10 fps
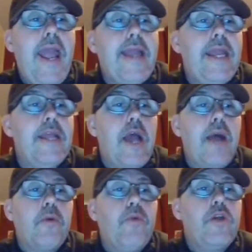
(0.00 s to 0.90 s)
and its
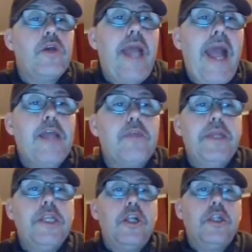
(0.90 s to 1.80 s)
operation has
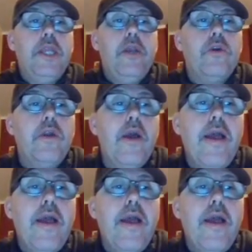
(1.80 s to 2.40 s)
been cleared